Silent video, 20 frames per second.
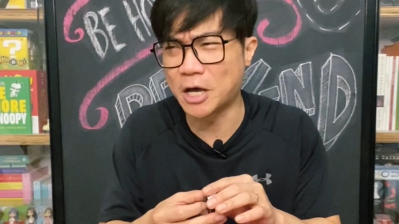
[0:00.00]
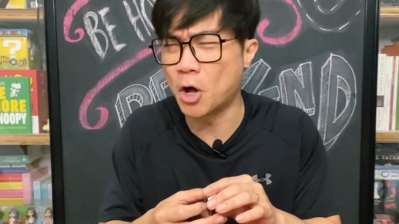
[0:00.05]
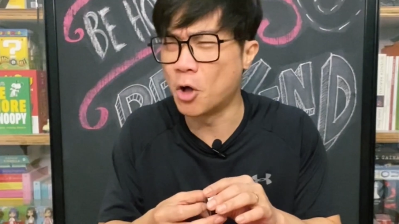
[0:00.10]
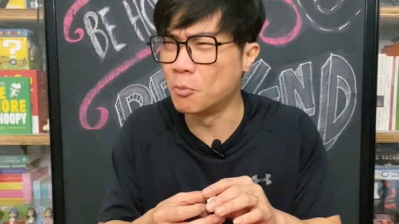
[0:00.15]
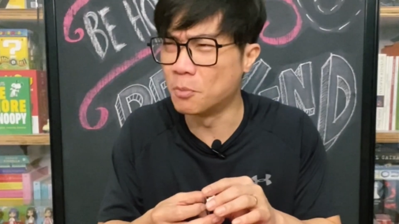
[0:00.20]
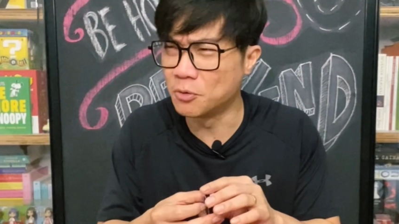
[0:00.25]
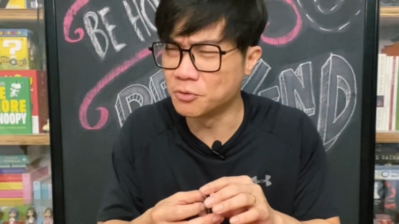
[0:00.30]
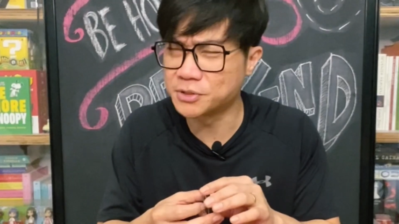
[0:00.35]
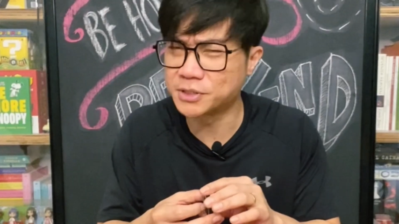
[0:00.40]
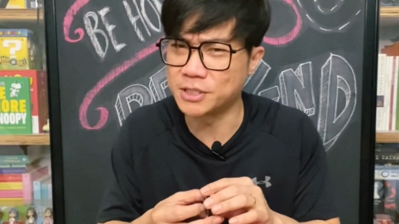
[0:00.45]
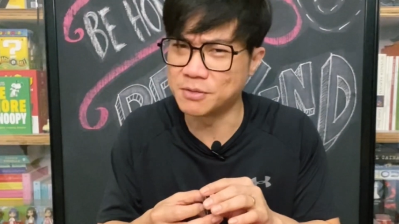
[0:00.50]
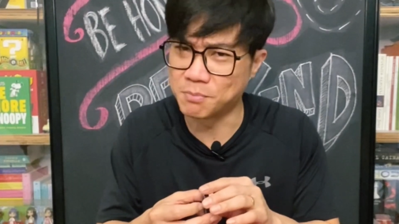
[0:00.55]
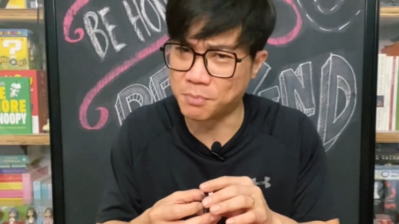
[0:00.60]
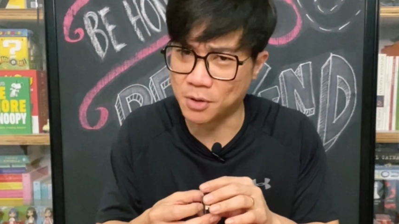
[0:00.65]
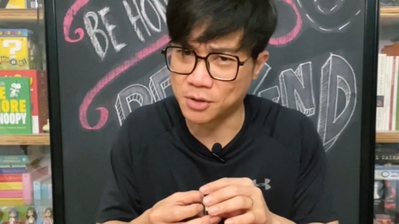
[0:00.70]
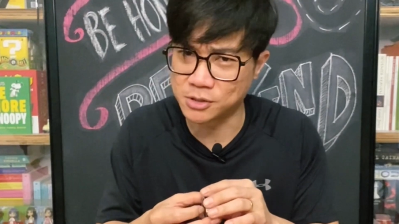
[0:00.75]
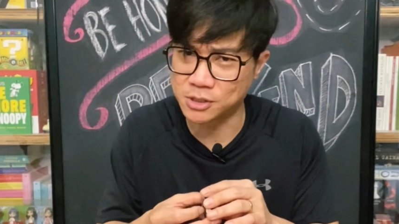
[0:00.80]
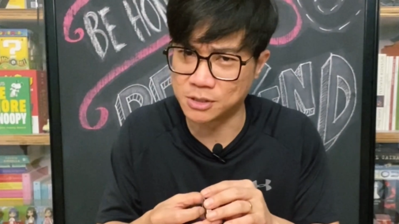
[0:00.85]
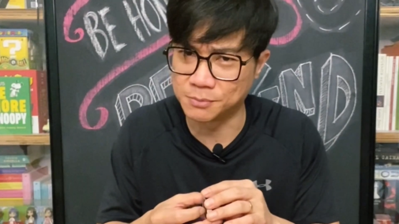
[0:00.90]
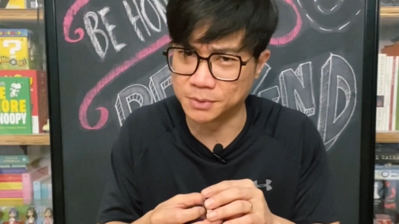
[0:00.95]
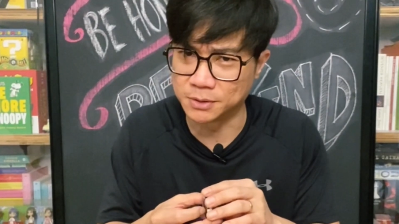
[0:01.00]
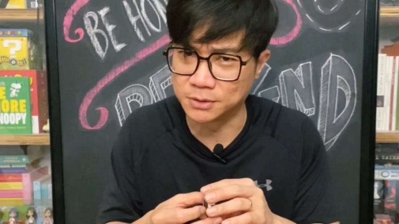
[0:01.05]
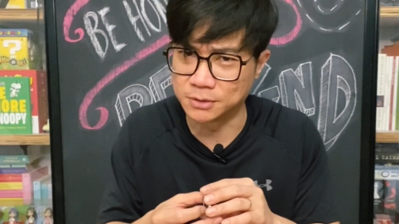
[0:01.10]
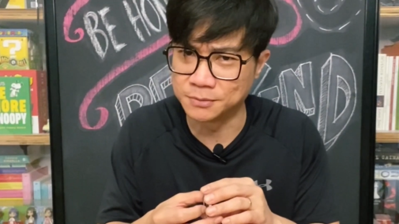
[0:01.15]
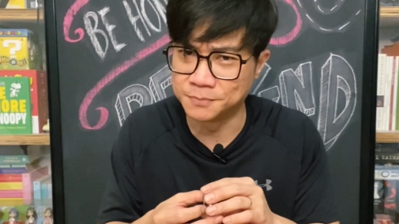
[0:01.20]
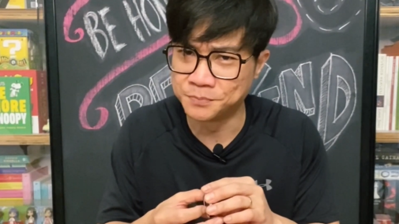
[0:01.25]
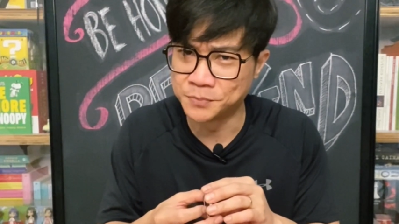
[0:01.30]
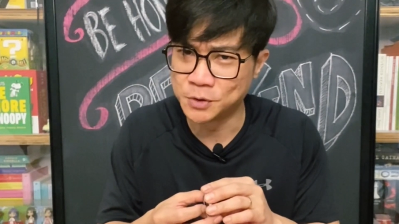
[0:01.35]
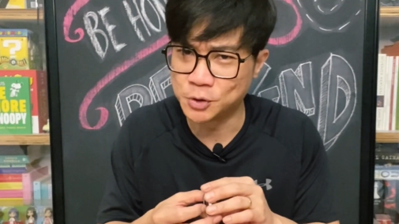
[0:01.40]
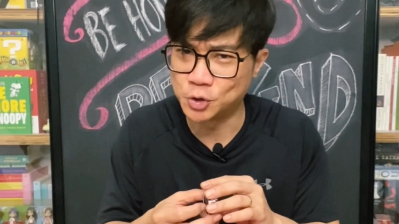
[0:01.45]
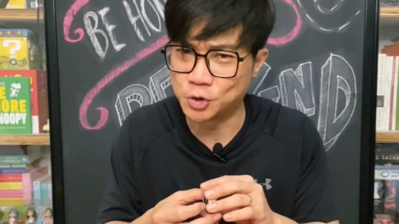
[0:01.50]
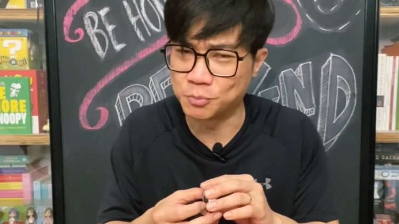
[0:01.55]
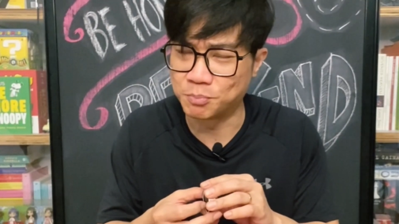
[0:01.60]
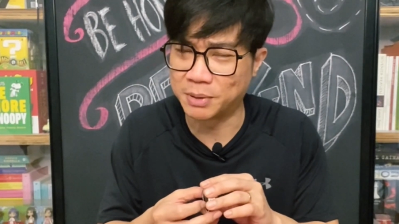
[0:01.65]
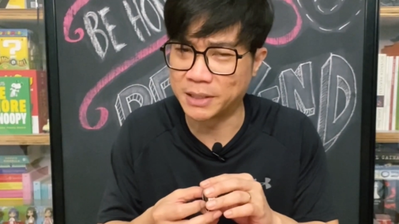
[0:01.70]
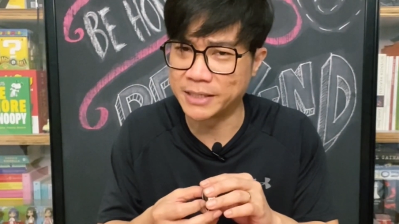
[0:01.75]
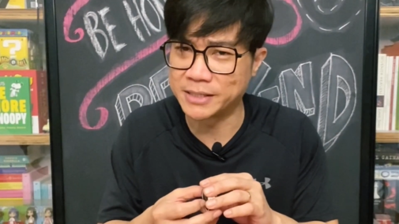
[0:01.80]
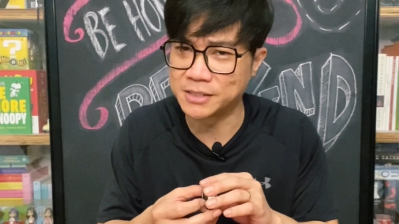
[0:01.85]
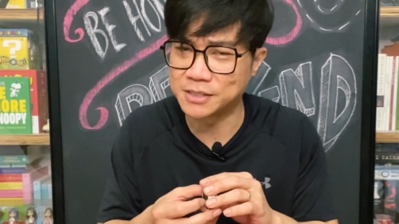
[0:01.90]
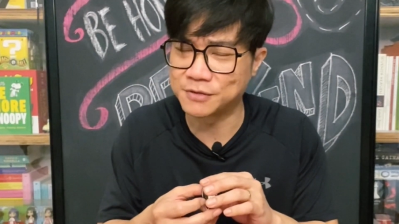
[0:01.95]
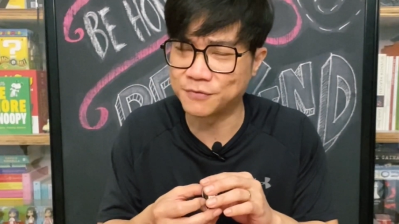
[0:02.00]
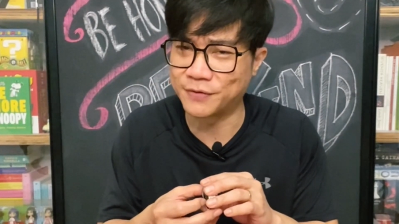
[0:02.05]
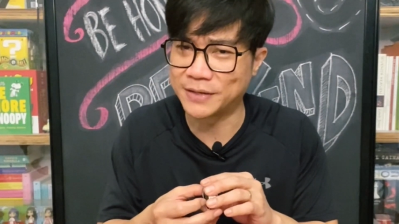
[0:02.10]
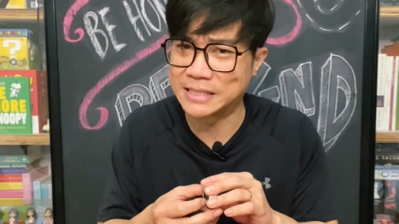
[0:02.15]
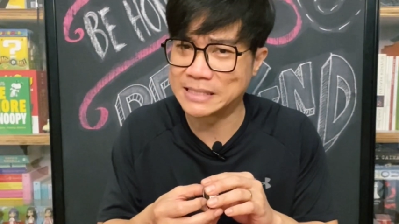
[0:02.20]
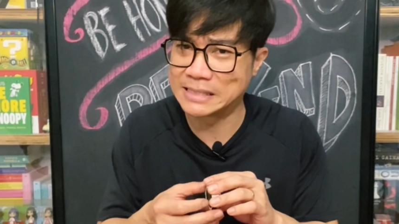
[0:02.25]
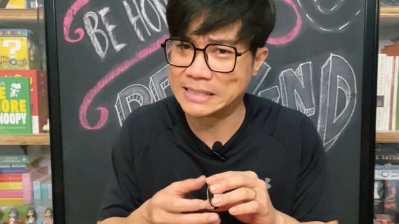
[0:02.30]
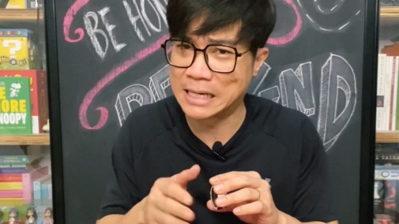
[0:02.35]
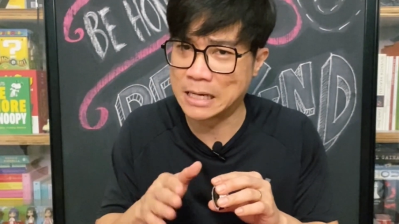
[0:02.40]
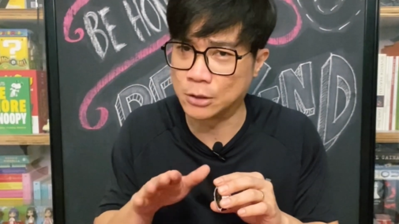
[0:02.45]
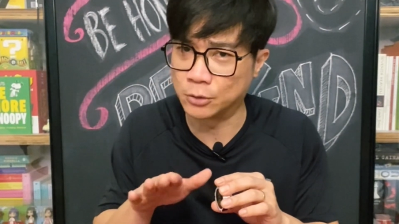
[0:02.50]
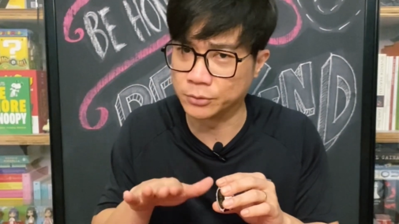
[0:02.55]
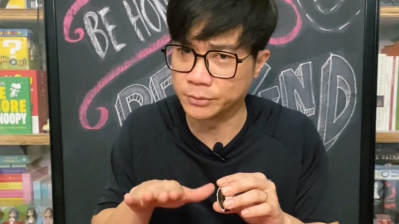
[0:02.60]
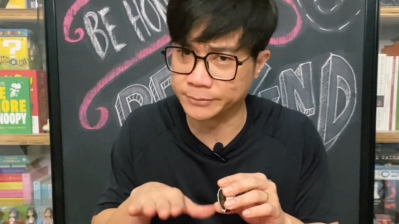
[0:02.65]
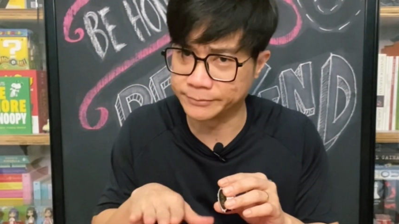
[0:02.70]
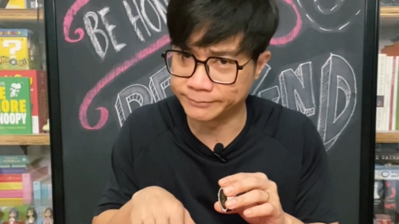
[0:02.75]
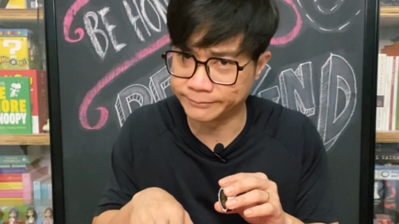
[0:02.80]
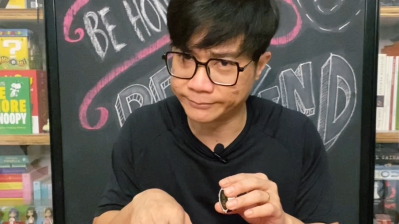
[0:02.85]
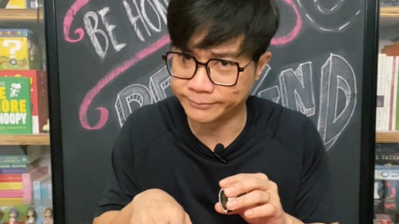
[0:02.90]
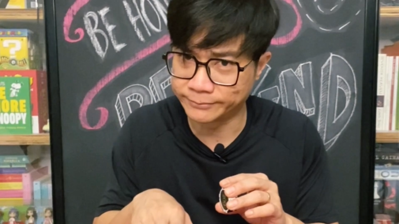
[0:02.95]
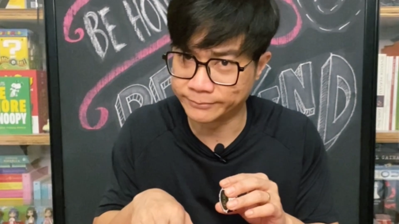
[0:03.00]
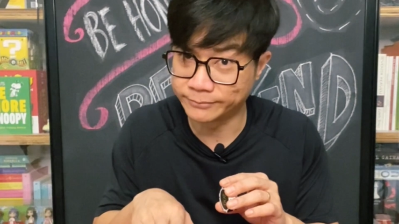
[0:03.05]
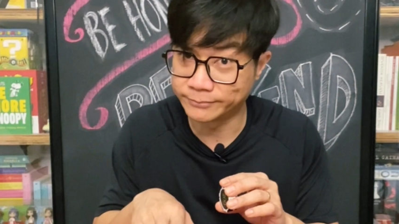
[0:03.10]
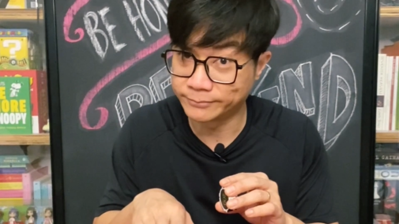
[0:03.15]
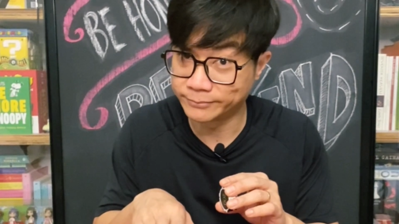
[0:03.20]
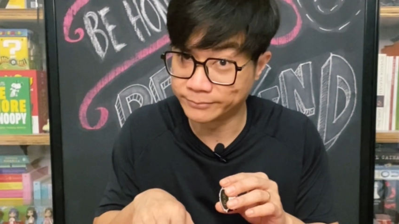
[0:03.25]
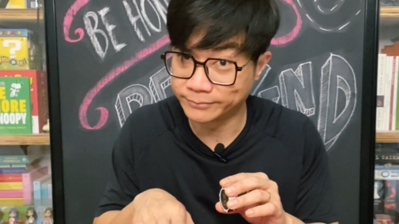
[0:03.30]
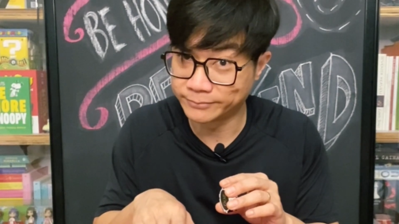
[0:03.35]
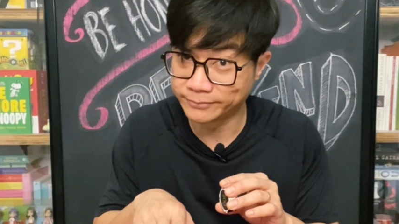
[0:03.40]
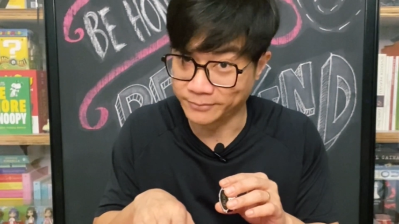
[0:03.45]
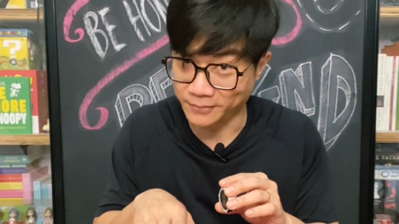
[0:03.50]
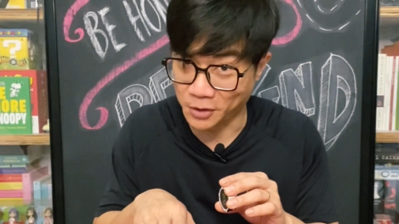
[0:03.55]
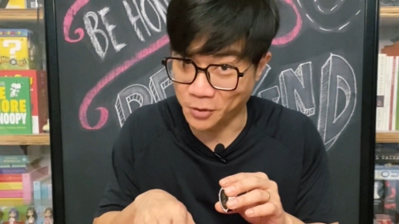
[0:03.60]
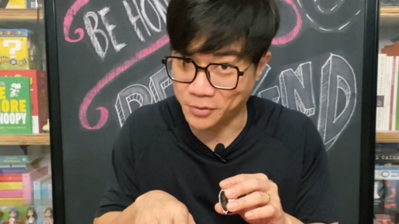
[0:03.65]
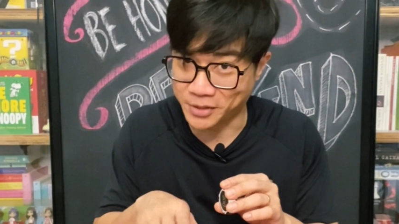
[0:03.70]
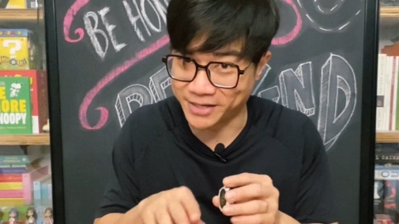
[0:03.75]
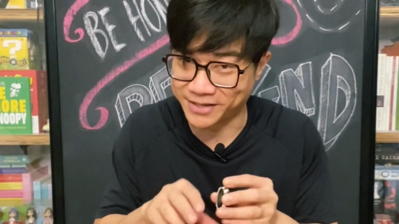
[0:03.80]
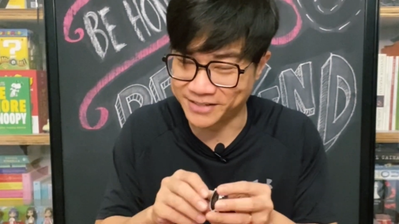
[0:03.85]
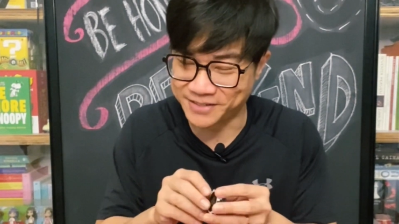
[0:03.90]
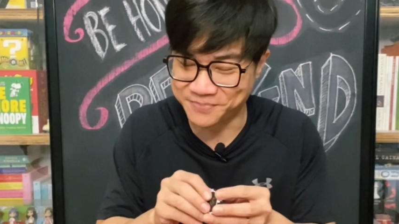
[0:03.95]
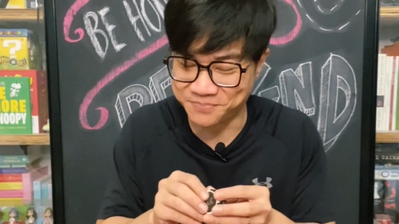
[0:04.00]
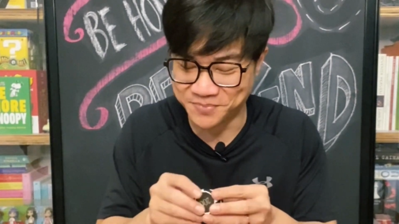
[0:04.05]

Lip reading: almost impossible to place face down. Okay,